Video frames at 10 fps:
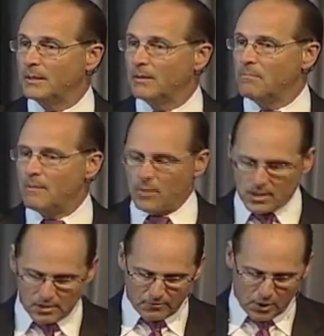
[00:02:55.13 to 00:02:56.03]

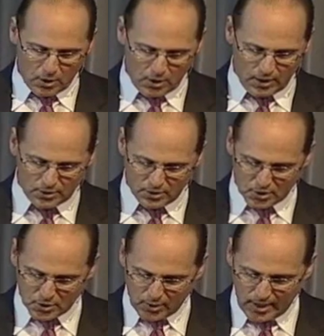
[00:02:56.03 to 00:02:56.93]
memories of courage and
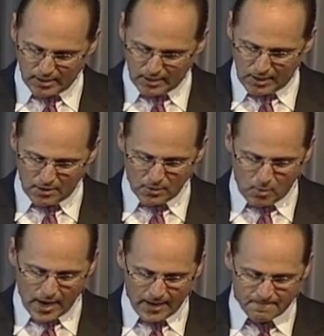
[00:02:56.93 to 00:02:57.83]
strength along the
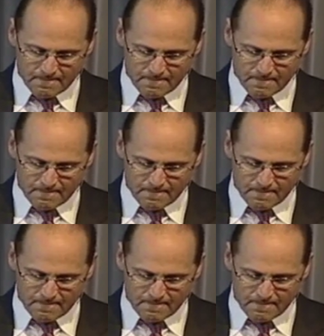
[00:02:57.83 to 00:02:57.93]
way.